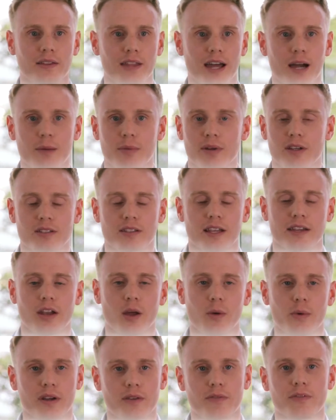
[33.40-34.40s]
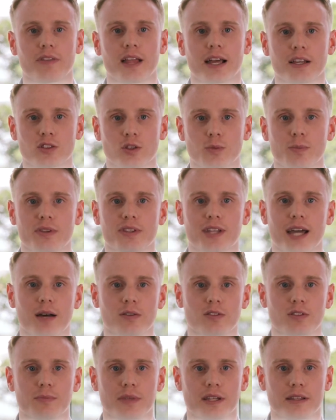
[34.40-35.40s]
now because they know we can flex up and down
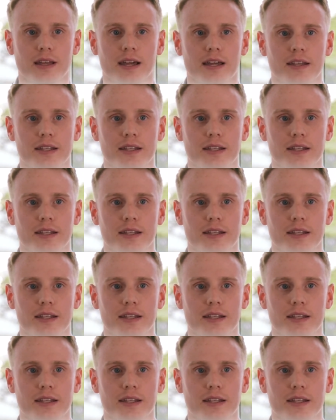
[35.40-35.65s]
to meet their